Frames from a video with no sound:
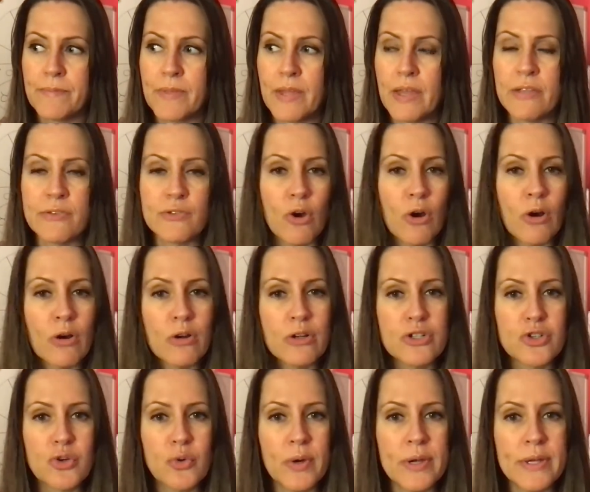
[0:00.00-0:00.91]
It's our
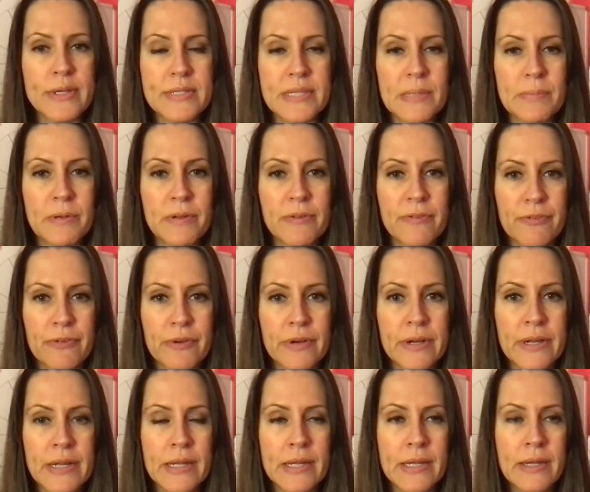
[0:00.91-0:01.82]
choice to be
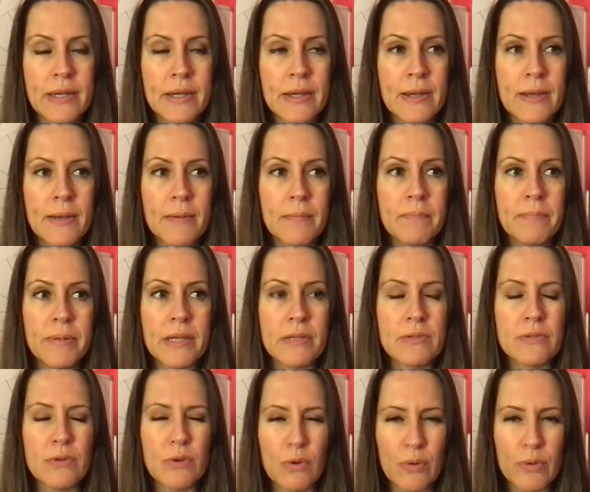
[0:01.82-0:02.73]
free,
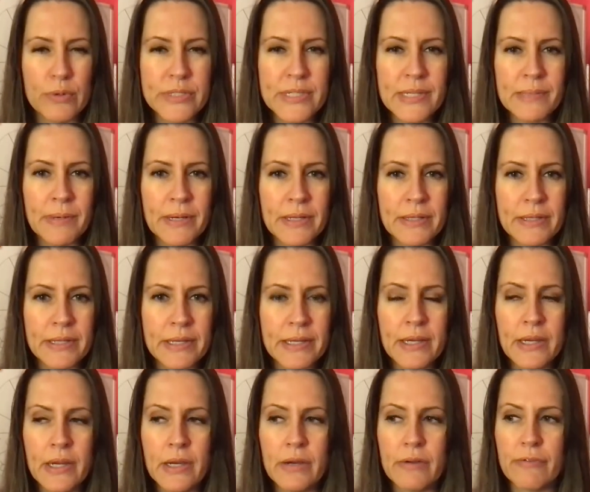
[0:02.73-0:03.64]
because
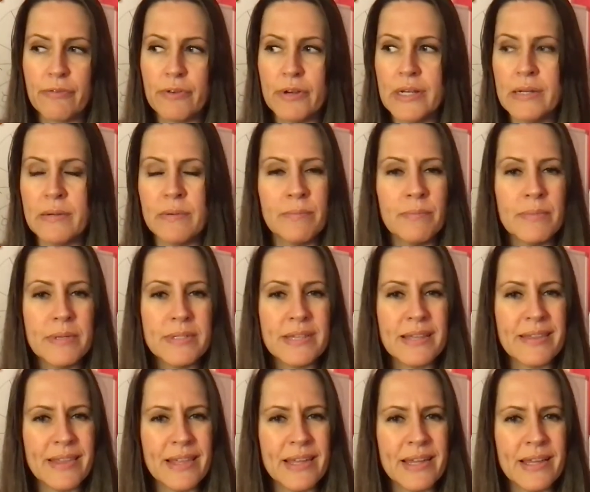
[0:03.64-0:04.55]
ultimately freedom is a
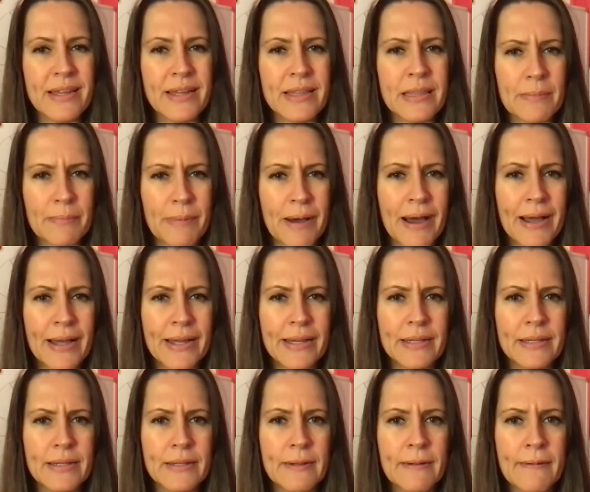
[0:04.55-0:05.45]
thing in the
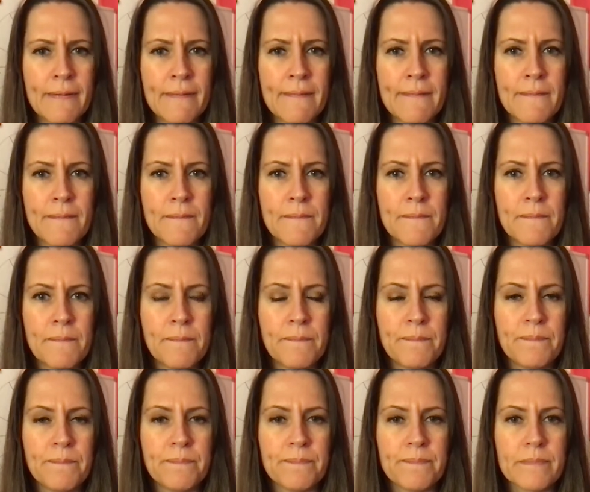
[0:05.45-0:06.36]
mind.
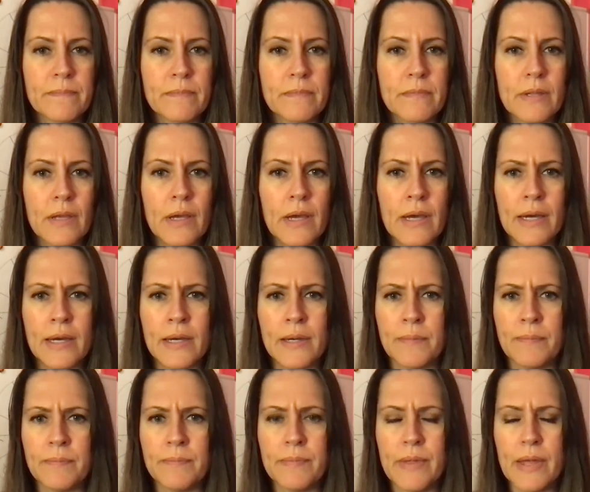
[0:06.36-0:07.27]

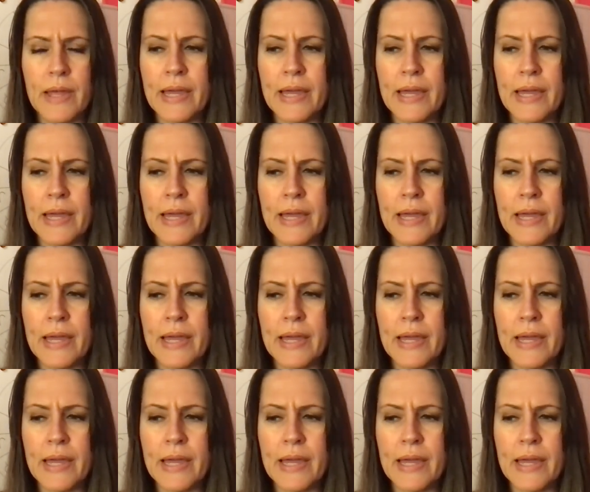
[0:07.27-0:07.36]
And